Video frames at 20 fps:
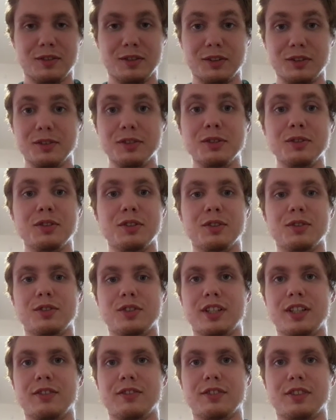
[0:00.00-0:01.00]
lose your
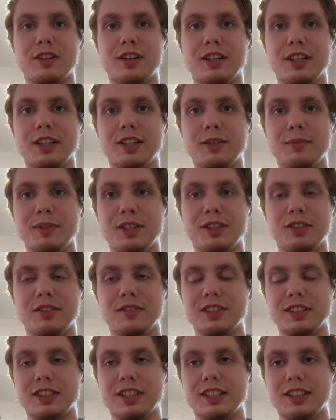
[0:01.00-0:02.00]
train of thought in the middle of a
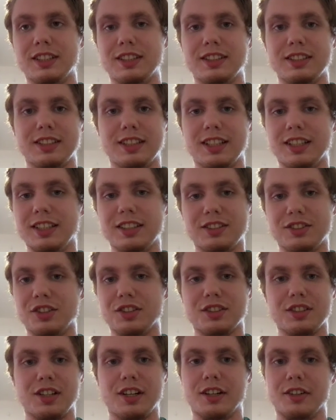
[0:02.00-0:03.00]
sentence. It's
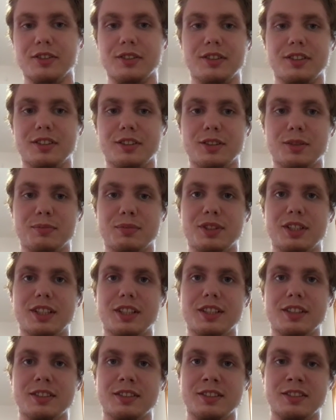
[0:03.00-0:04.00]
just not going to look pretty.
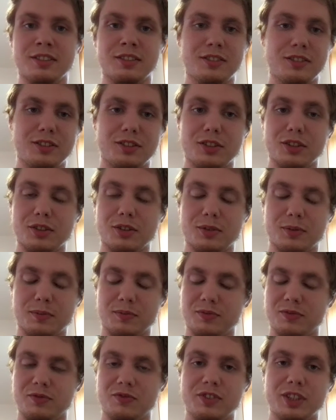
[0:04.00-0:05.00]
So,
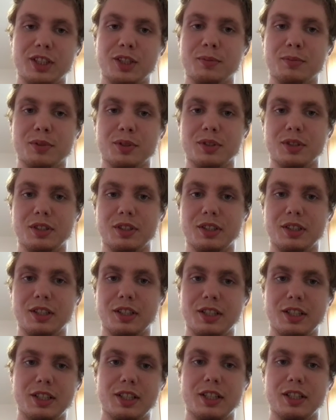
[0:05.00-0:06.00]
very important,
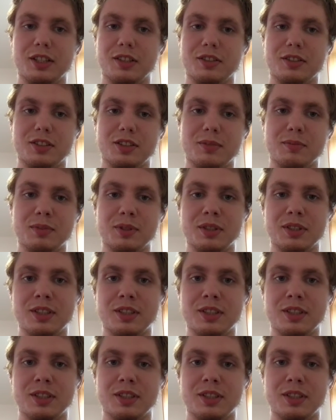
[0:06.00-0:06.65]
get your sleep.